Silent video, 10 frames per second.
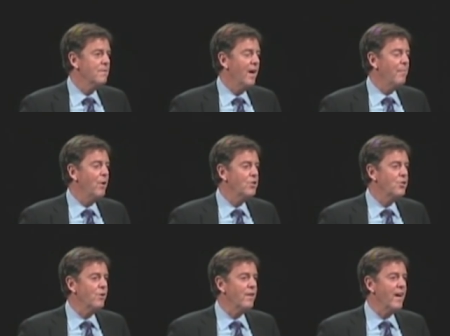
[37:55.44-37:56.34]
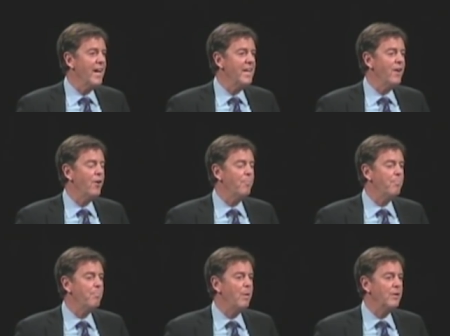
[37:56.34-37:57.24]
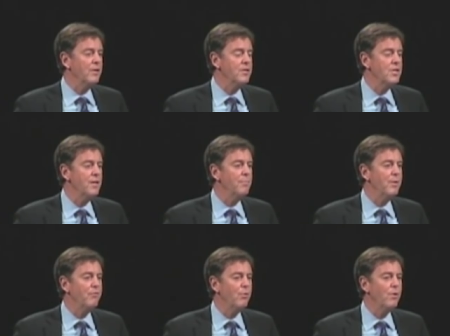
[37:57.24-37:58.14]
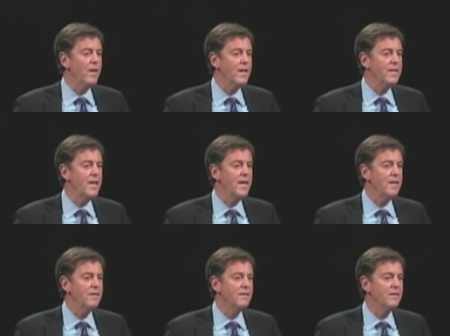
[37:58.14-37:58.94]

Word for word: I'm not sure that I had heard Bunyan's hymn before that day.